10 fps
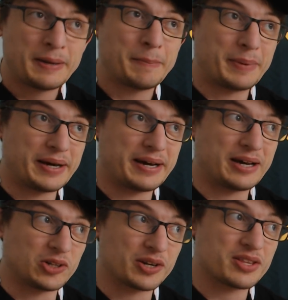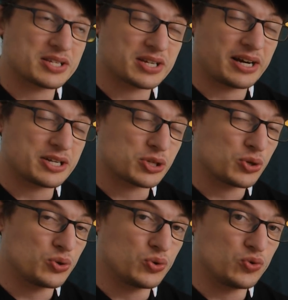But a lot of these guys
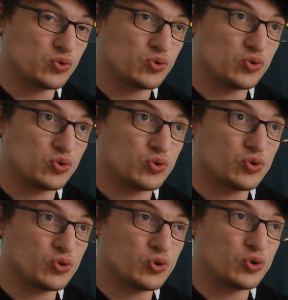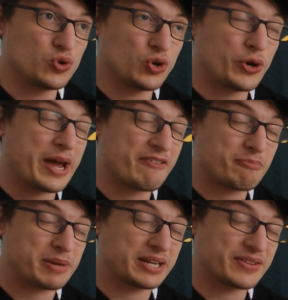who haven't
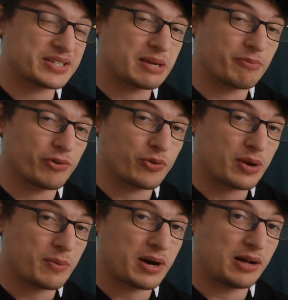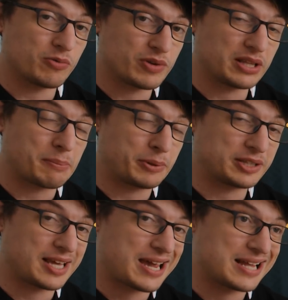been in the team for a wee while really put
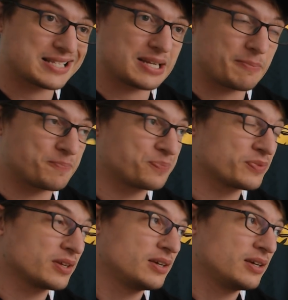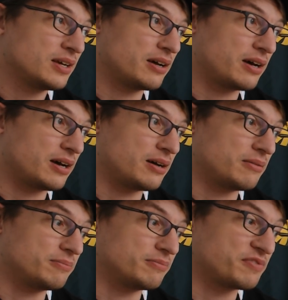their hands up.
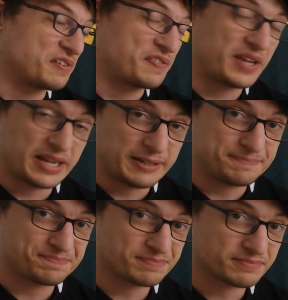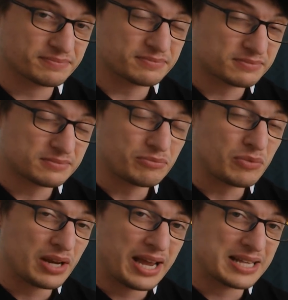Fifita
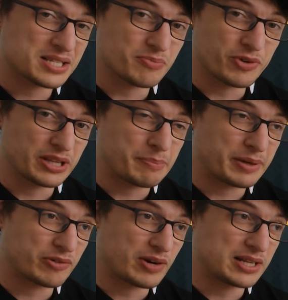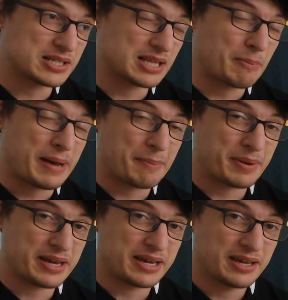had some really big runs.
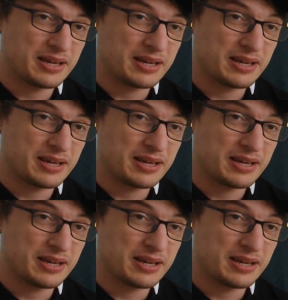Laumapi,